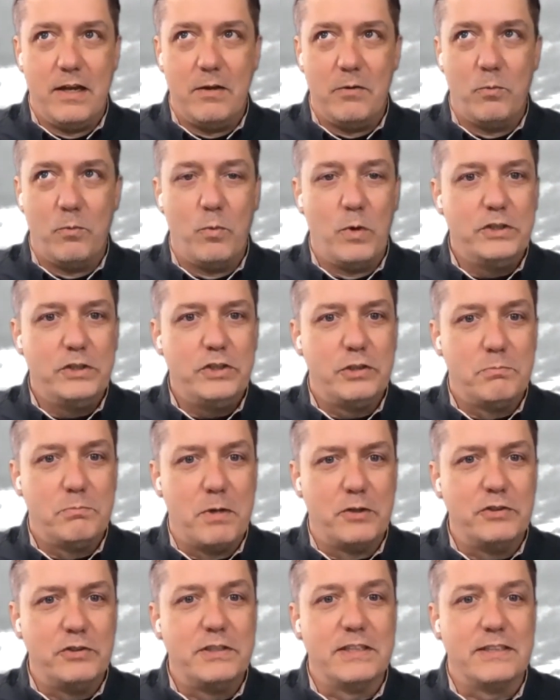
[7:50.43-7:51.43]
what you're
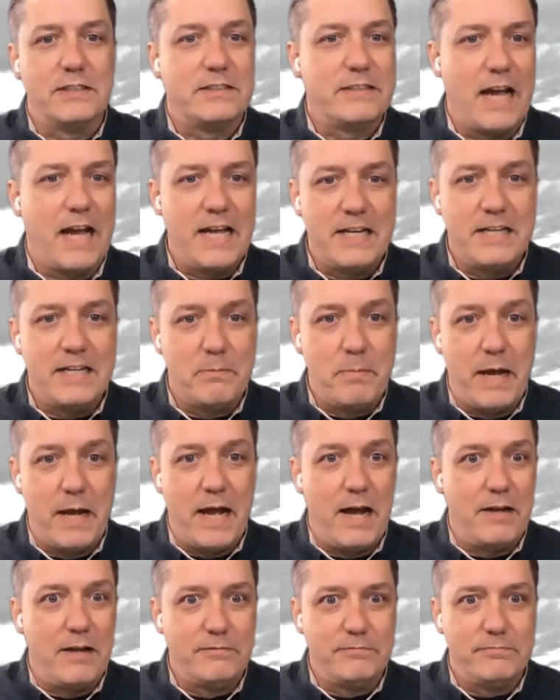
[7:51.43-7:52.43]
most excited
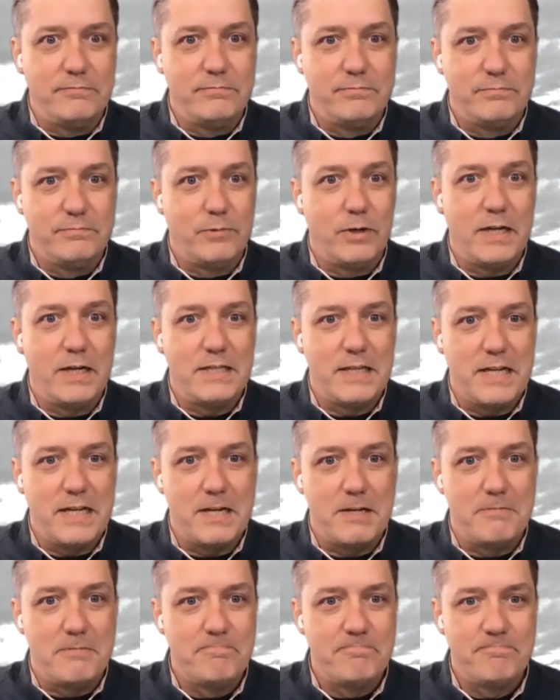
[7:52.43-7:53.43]
about right
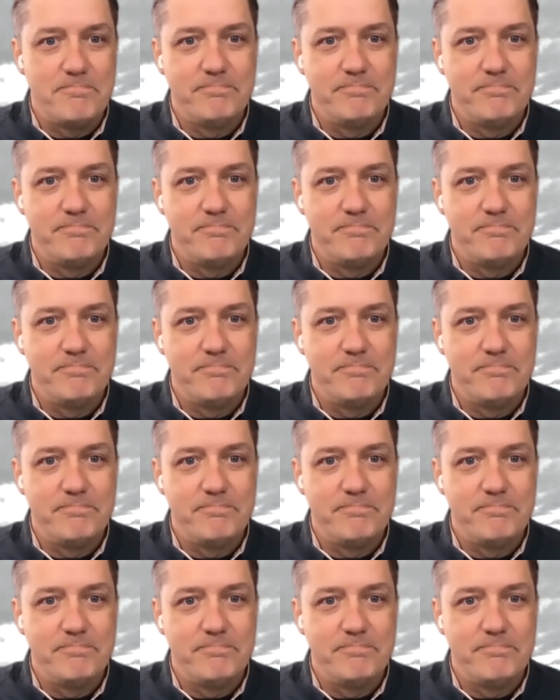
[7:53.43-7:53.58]
now.